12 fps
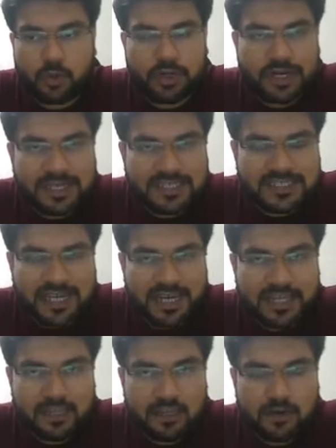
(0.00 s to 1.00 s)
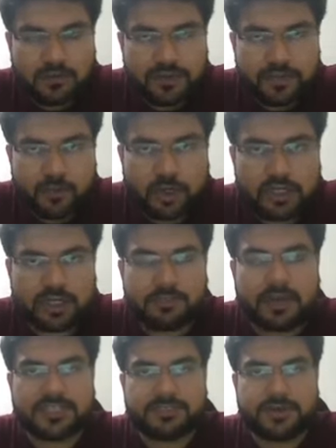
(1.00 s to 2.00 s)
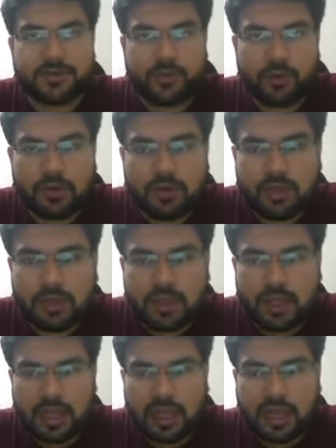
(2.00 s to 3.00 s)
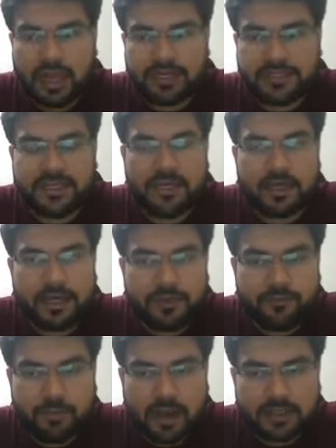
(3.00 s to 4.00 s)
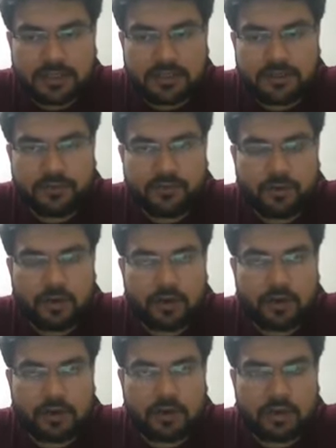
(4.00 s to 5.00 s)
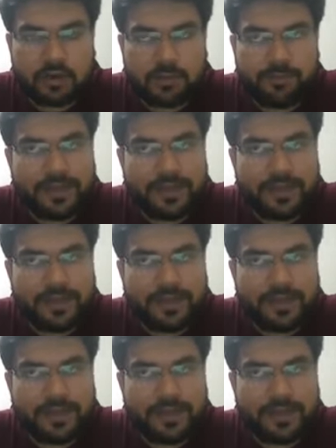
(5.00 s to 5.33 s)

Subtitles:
good understanding of the product management role and the learning path for